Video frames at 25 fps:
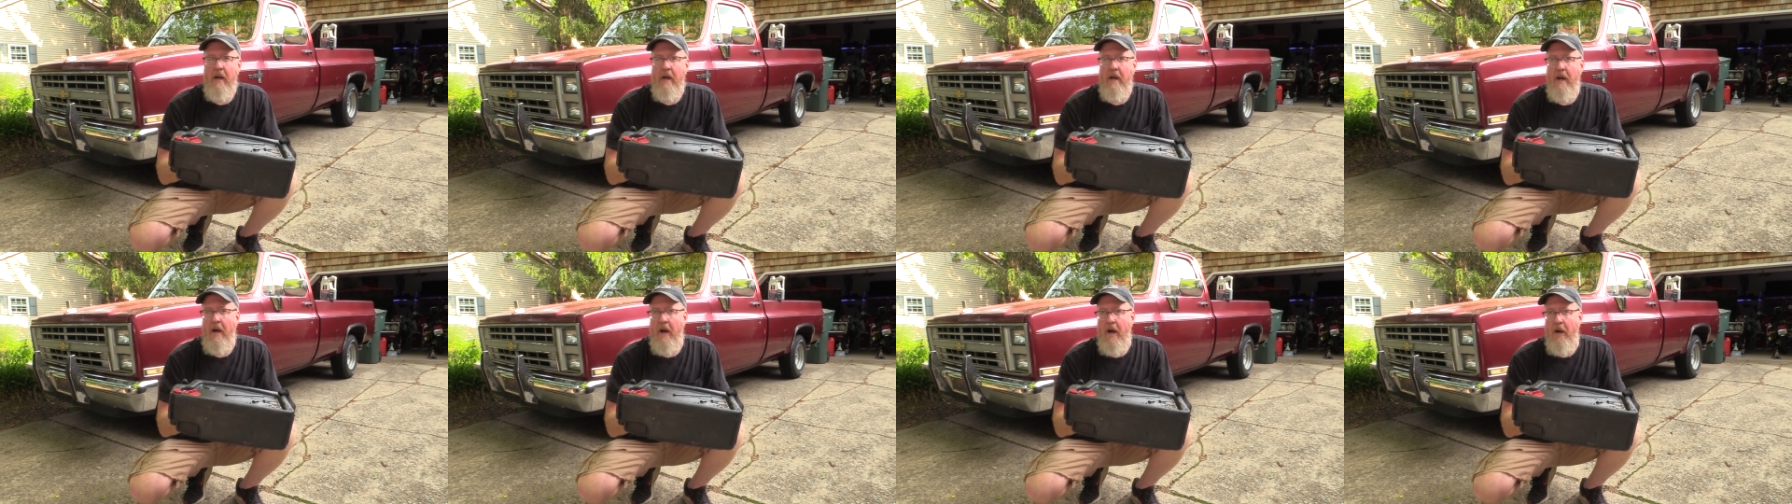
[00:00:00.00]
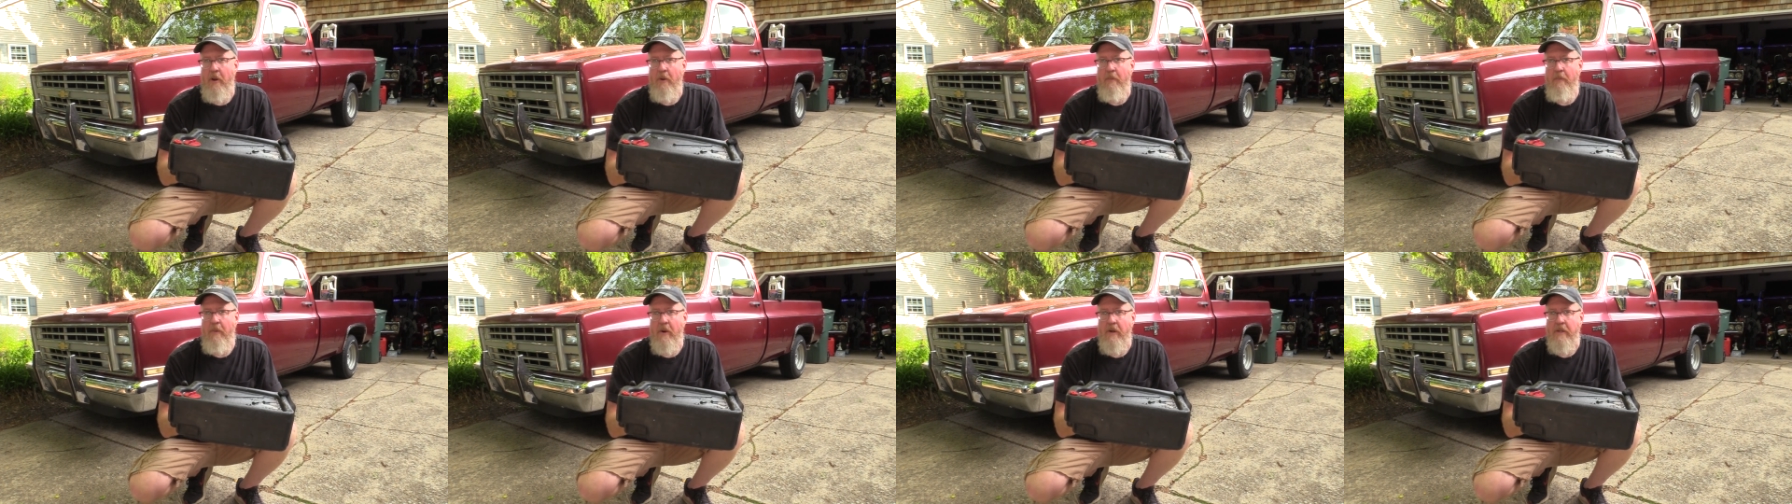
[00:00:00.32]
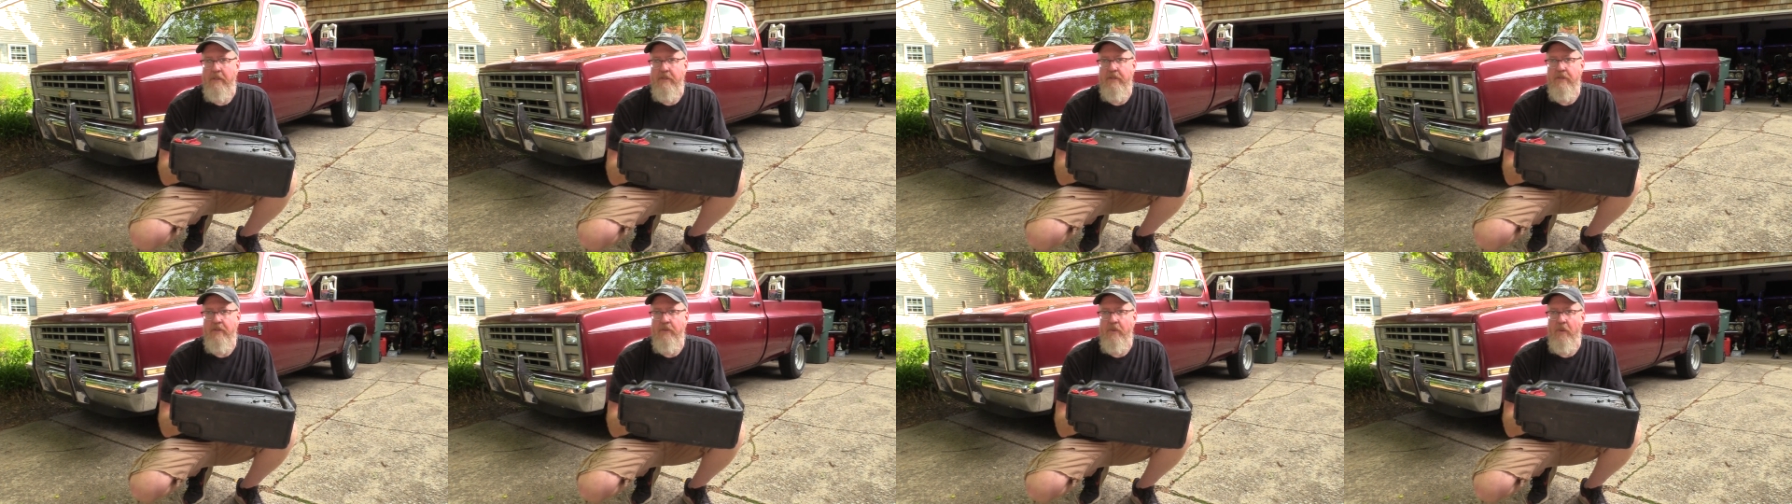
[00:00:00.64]
auto
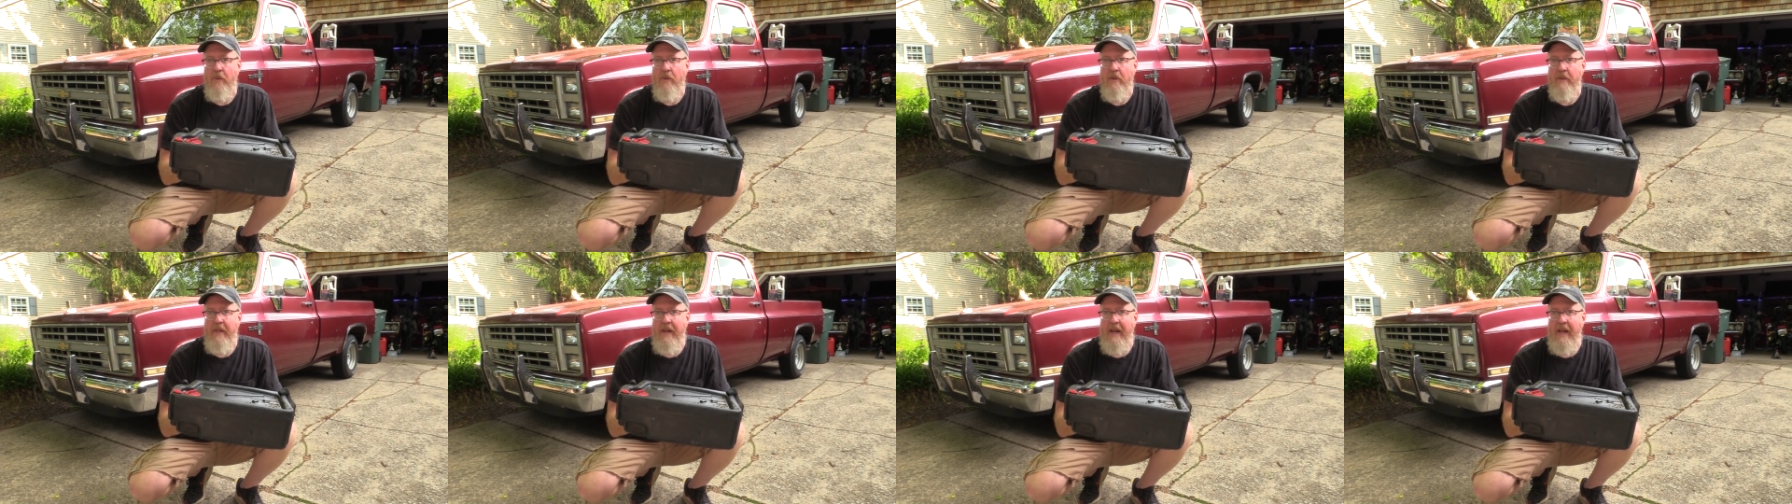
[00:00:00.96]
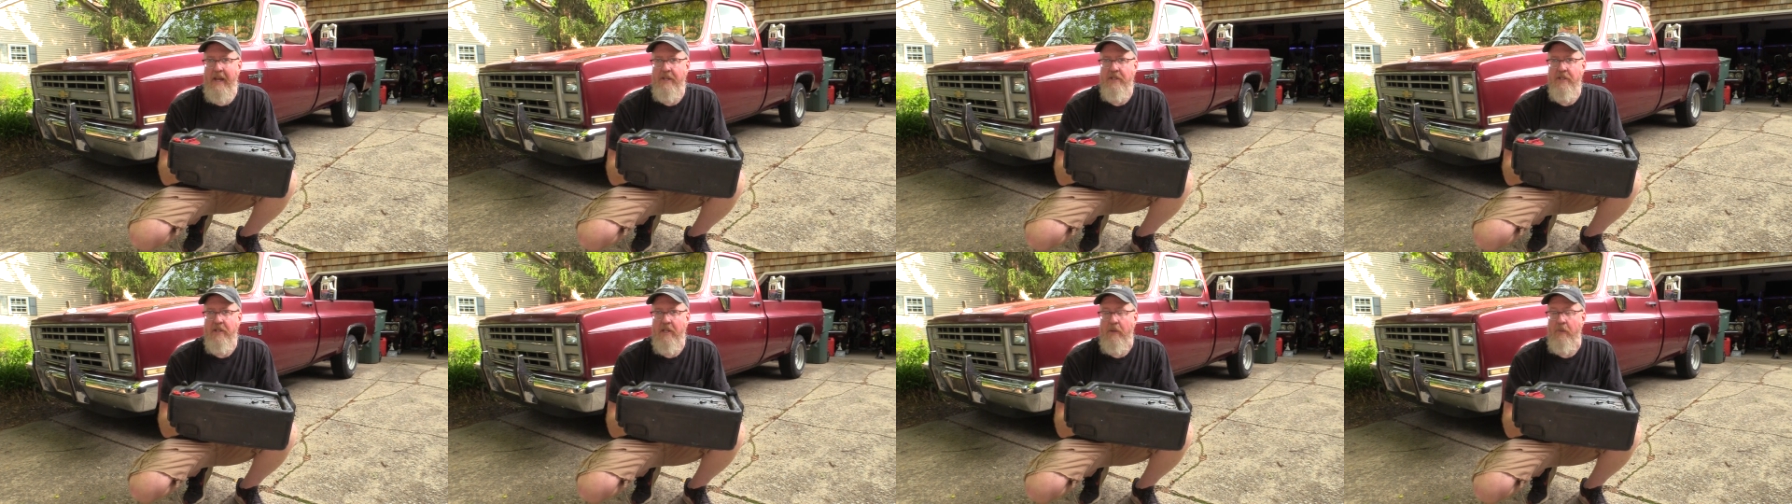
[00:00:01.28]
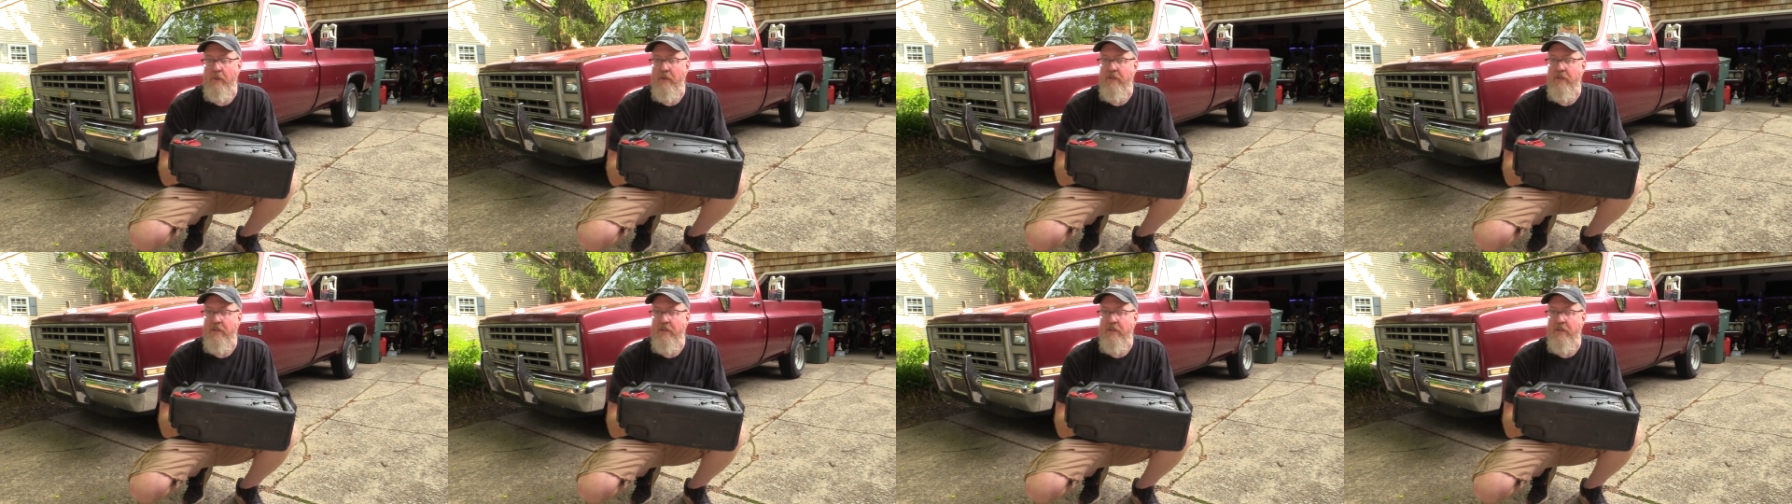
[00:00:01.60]
parts store that actually